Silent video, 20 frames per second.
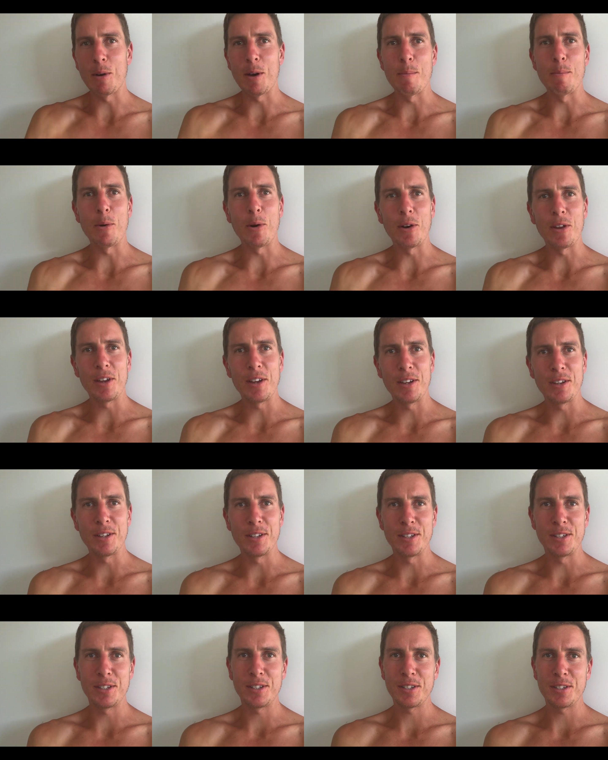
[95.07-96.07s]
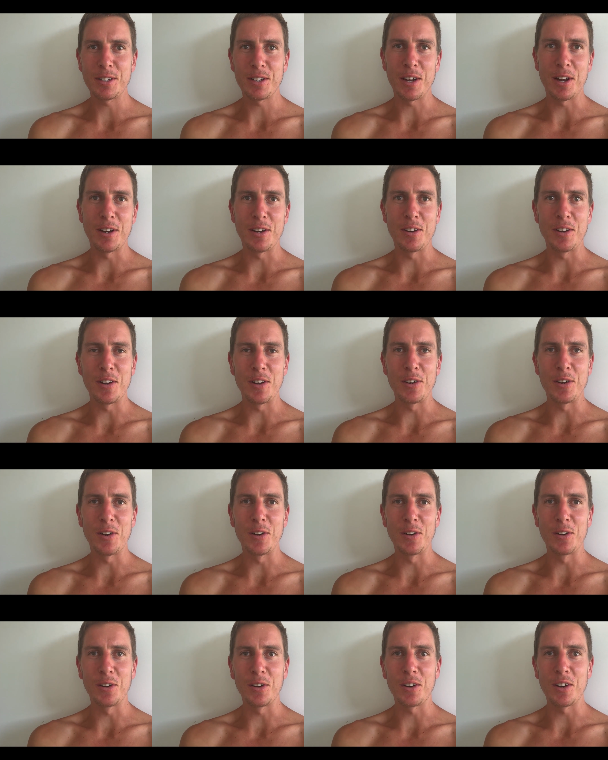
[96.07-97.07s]
my body, I, I
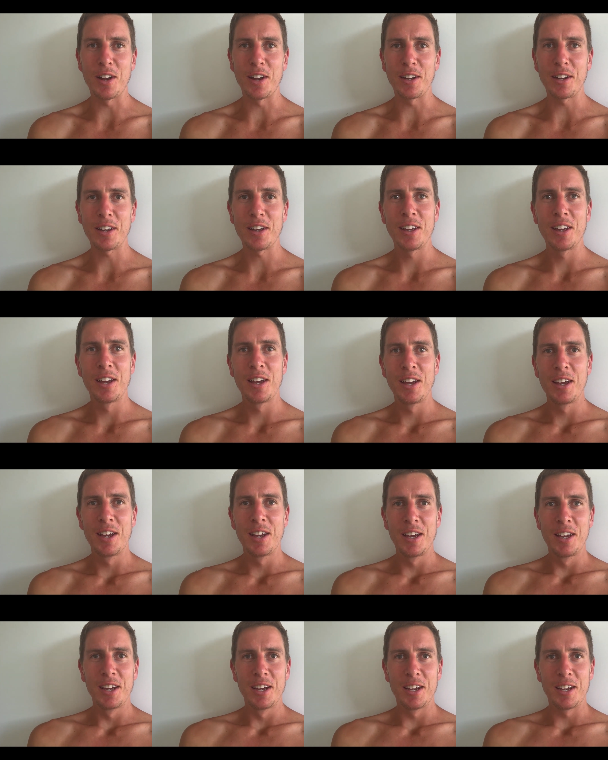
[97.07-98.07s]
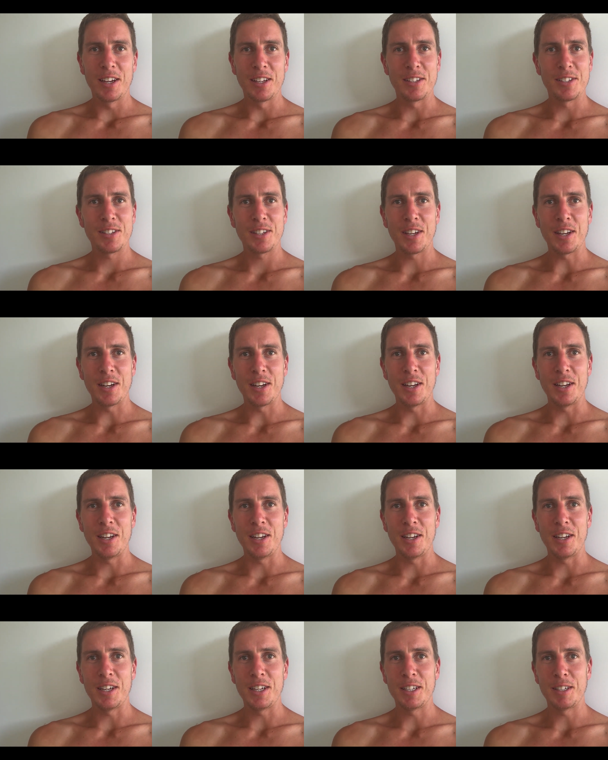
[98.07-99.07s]
don't look like a
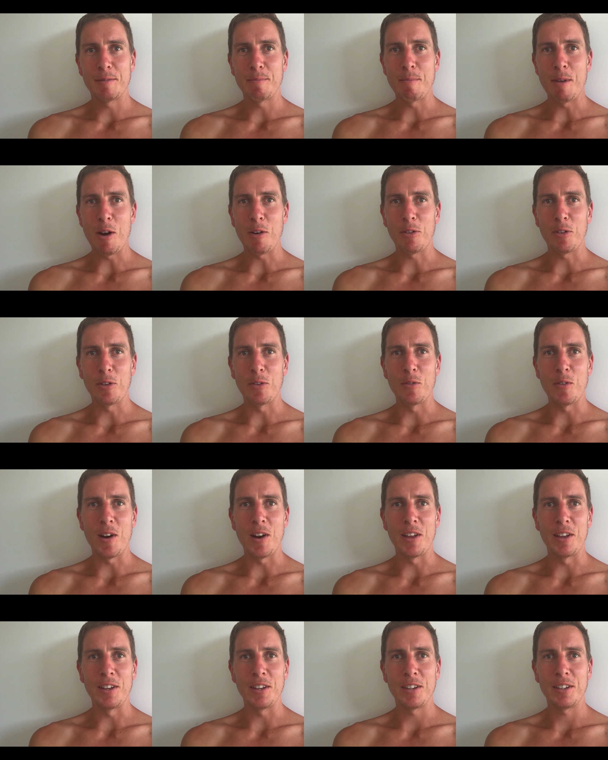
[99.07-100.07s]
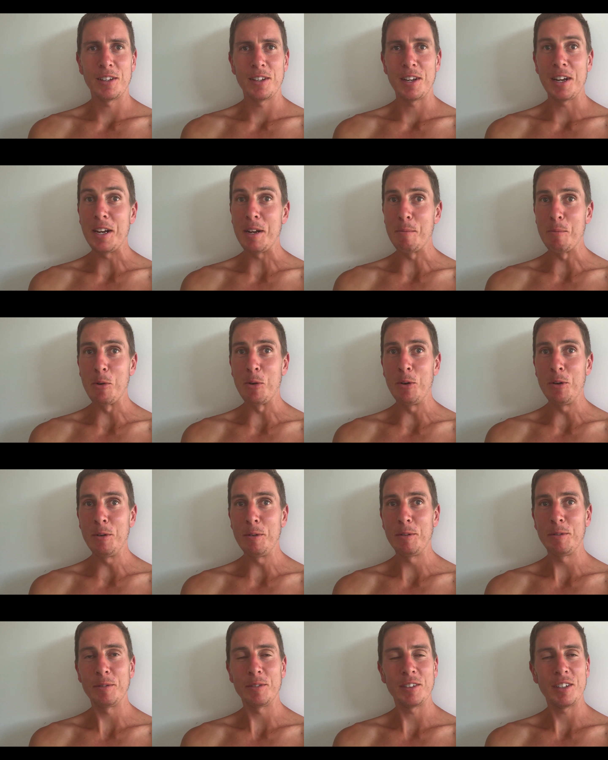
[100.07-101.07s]
skinny marathon runner anymore
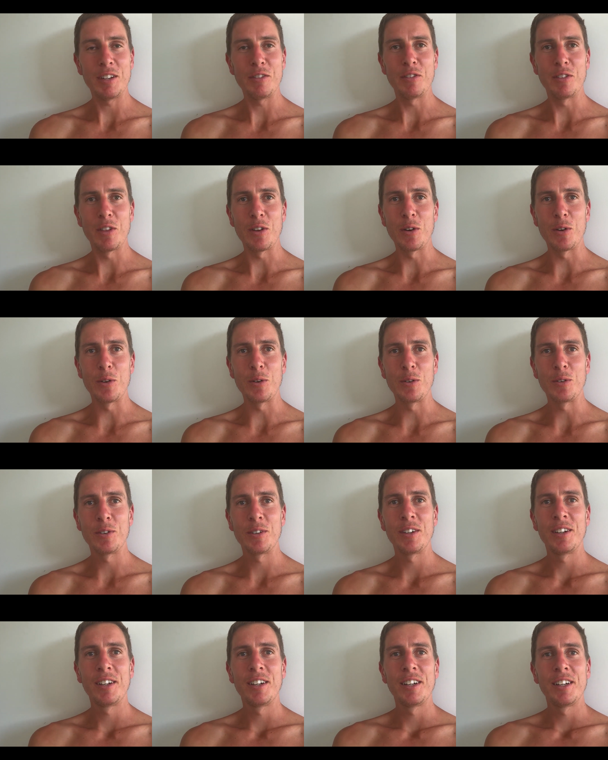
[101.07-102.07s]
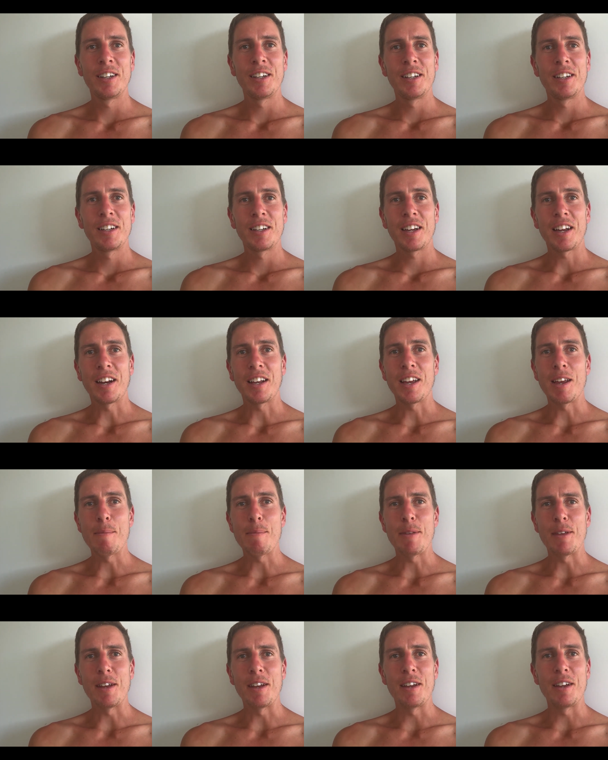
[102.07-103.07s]
even though I'm going to
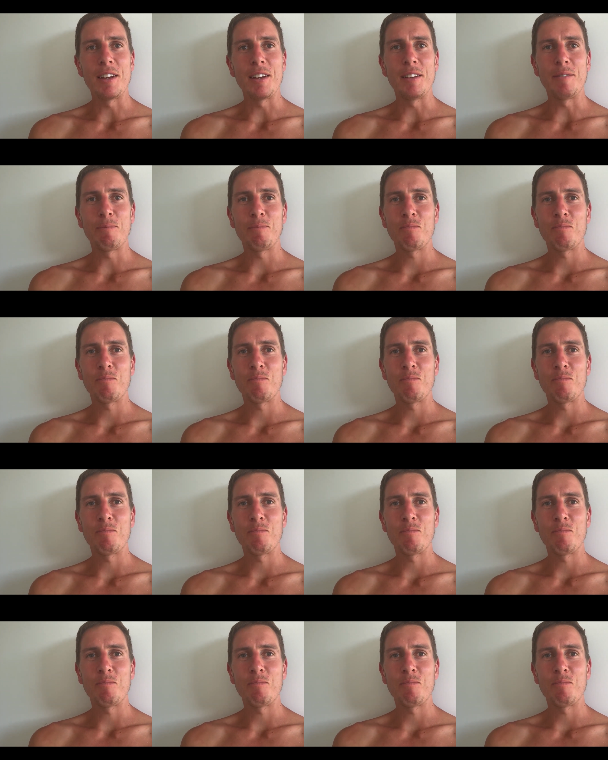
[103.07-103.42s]
keep the,